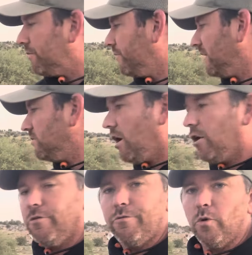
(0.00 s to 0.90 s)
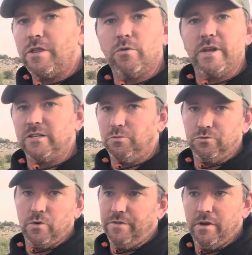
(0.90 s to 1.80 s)
That's 143
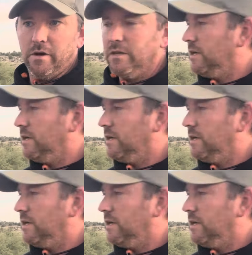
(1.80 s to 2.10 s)
decibels right there.